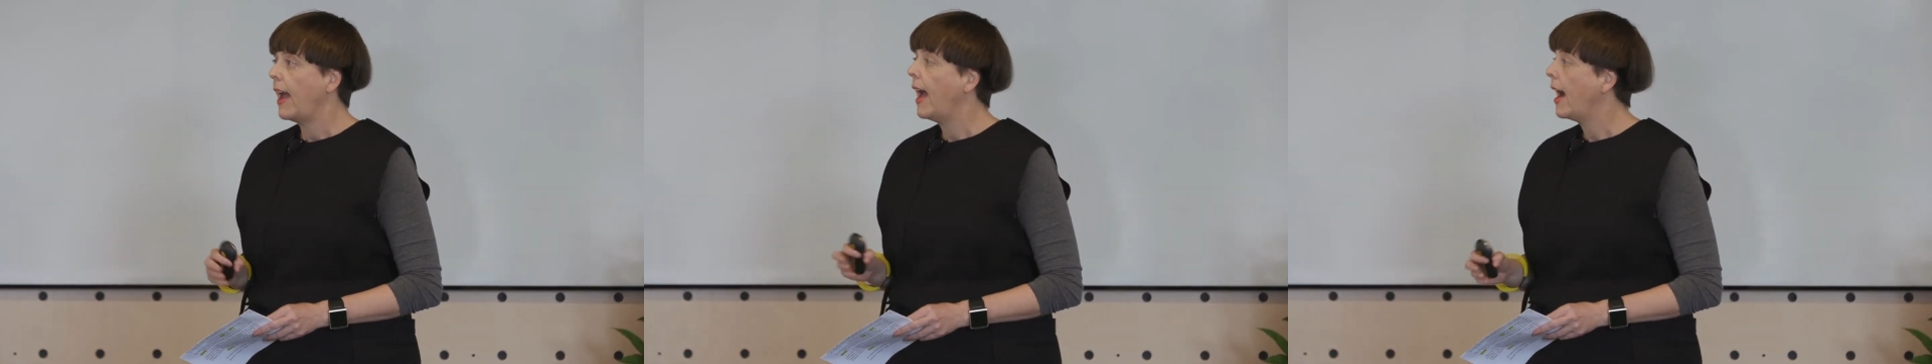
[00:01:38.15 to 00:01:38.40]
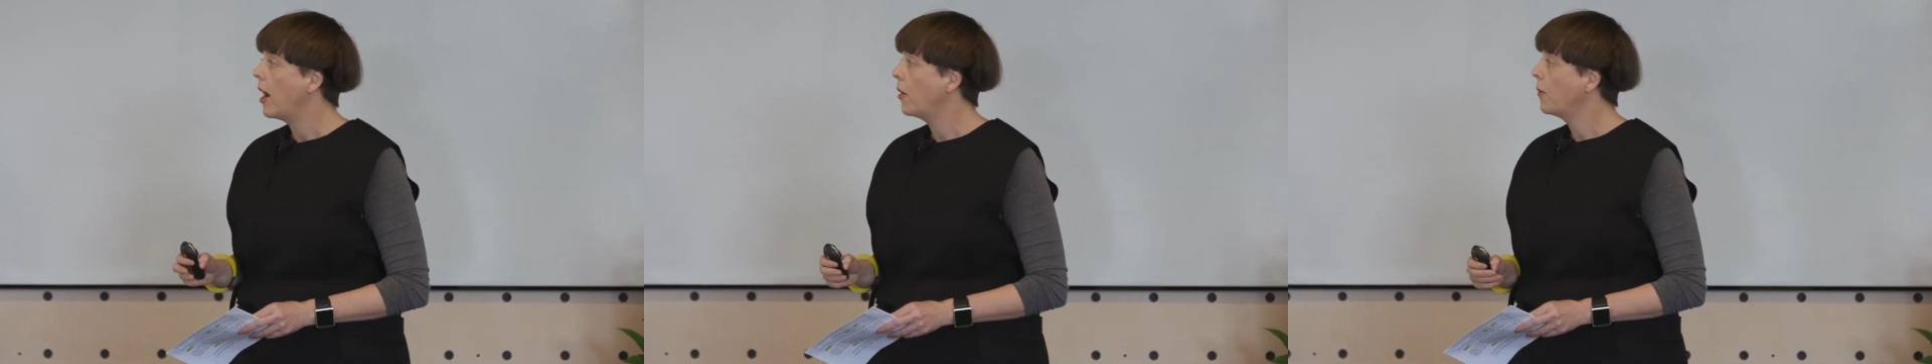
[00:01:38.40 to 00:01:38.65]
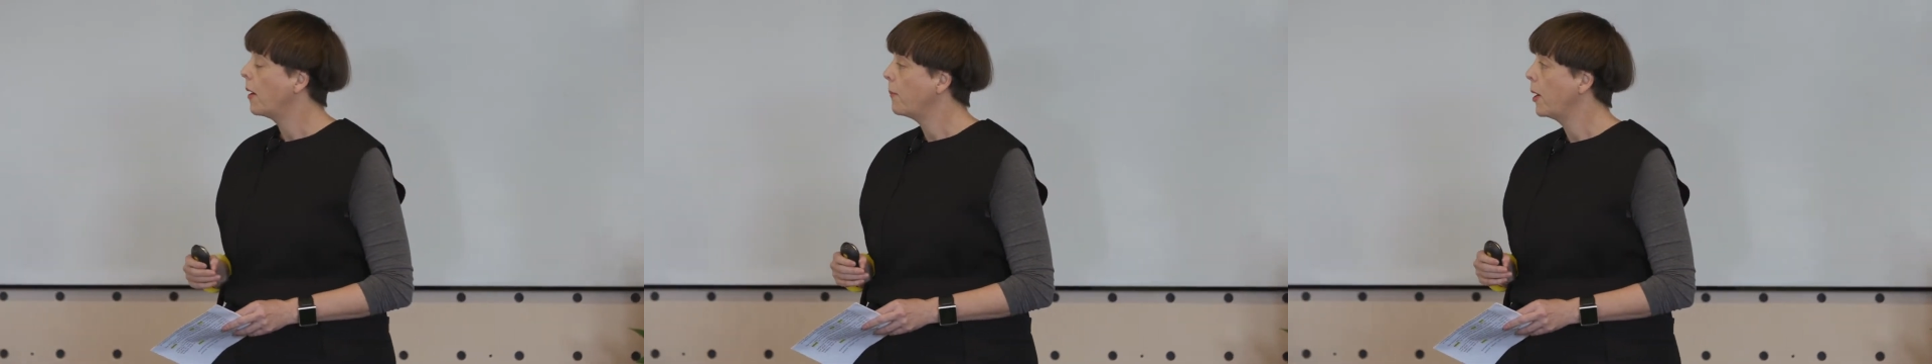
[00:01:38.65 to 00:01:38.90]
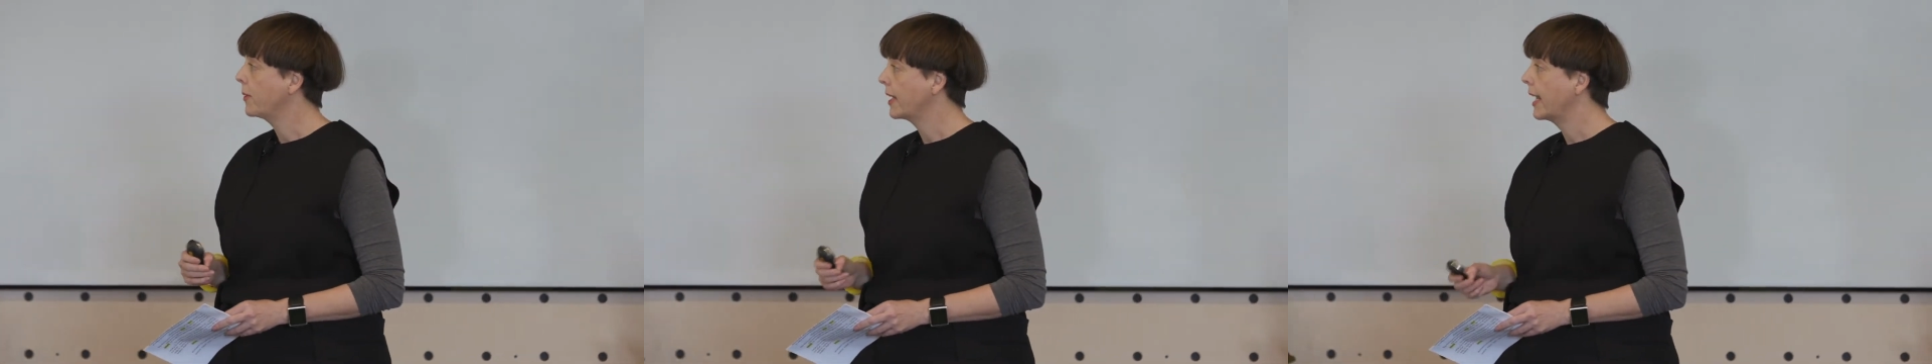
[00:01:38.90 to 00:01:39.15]
Our
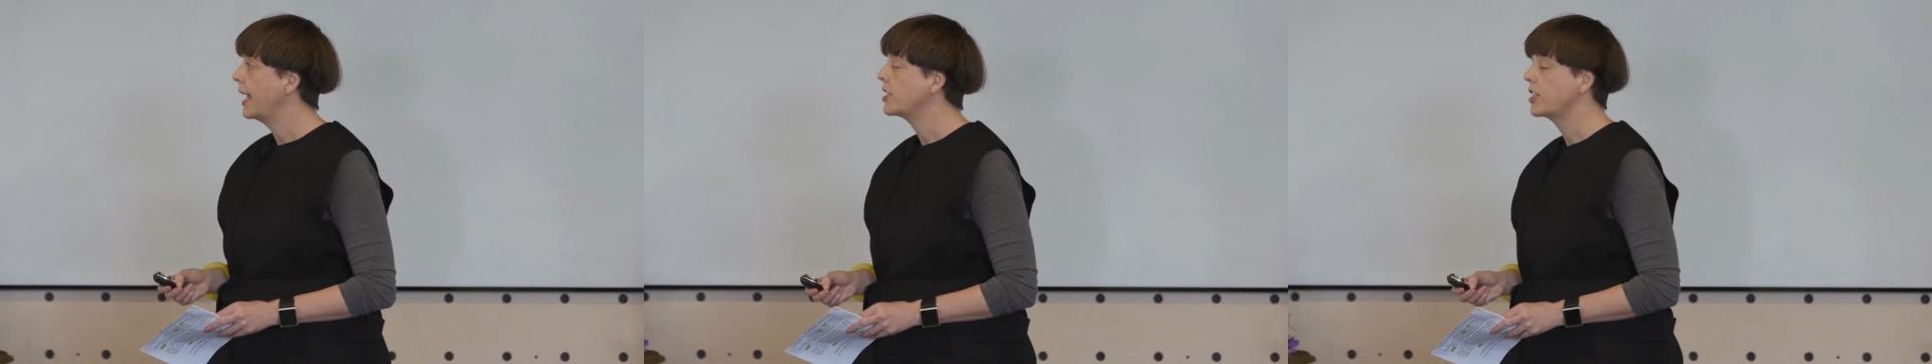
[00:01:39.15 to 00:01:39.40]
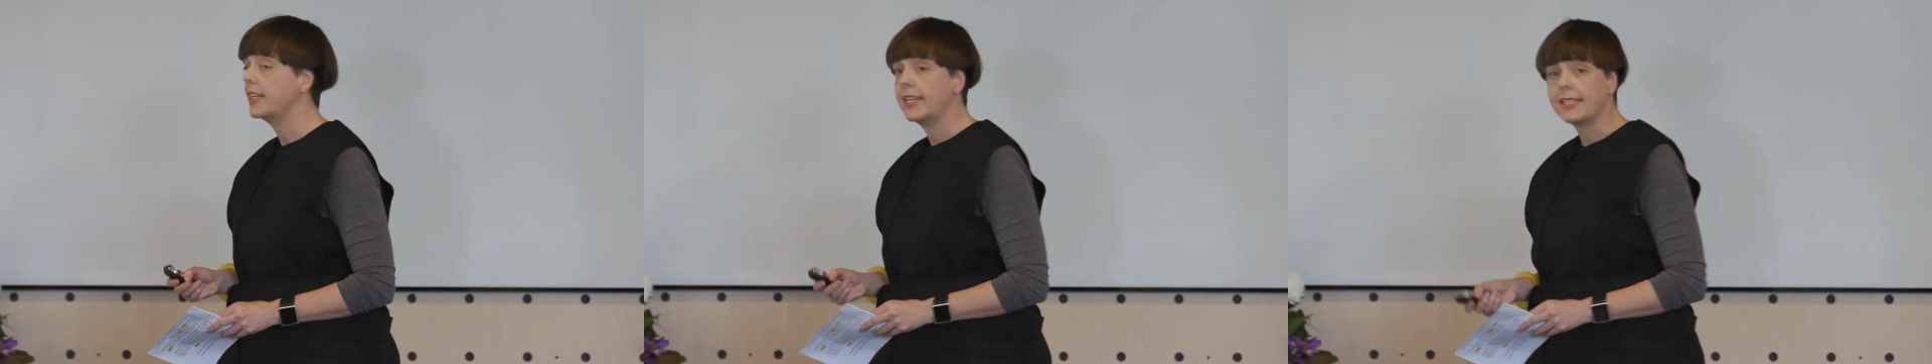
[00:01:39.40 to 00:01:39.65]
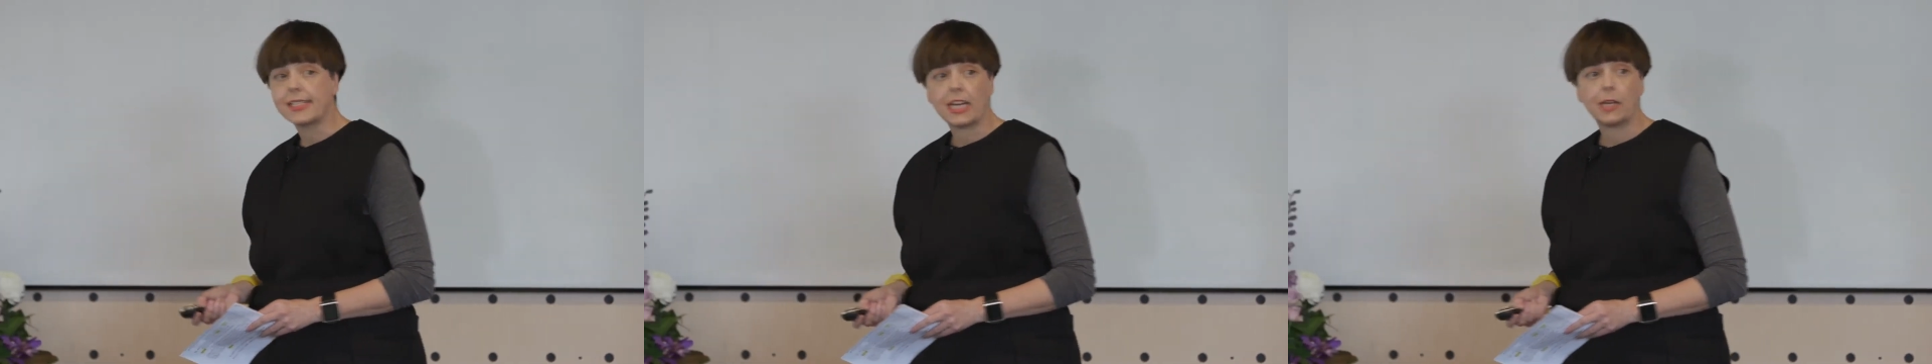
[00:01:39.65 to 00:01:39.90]
population is